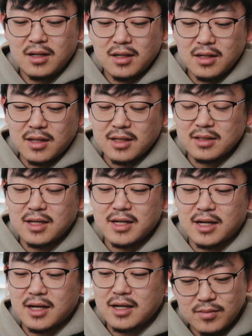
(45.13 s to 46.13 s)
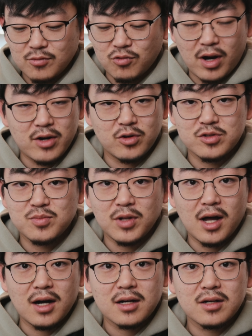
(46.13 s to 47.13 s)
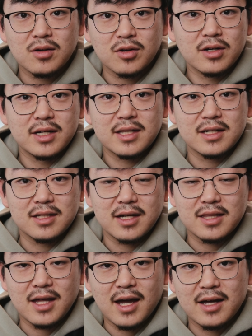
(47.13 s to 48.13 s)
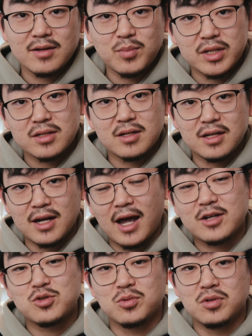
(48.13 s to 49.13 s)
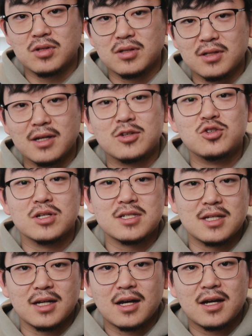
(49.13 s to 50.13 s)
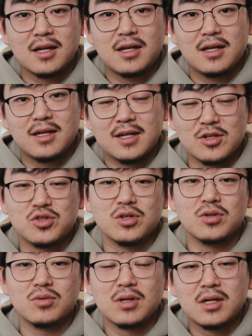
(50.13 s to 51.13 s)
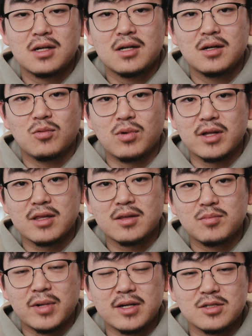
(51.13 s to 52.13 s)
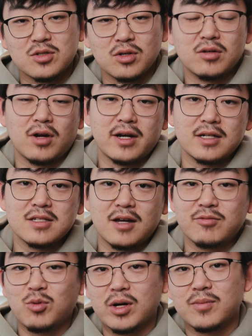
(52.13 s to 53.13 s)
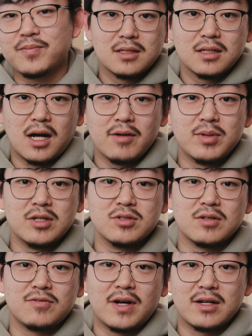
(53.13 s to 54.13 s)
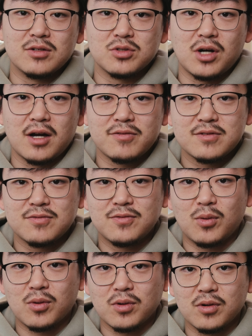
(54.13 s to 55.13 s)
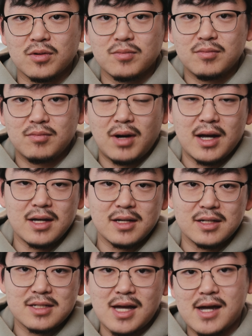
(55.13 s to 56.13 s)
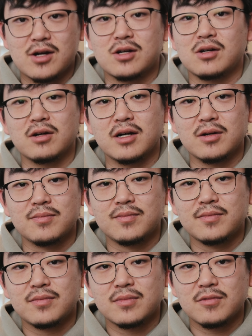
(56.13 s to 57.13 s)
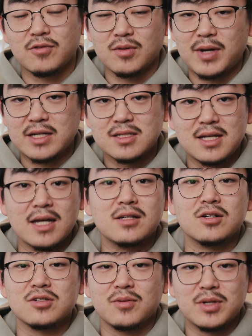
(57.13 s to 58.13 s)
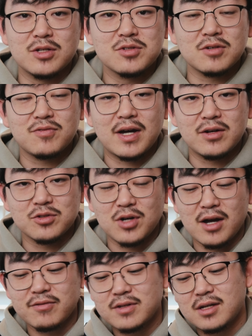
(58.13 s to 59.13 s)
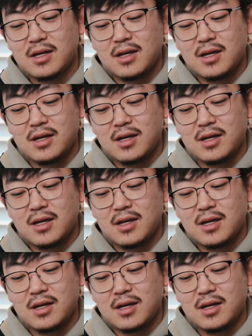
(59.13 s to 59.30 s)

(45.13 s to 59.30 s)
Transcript: like writer's block or anything like that, but an actual logistic issue with my screenwriting software. I've been using Final Draft for my entire career. For the past 10 years, I've been using Final Draft.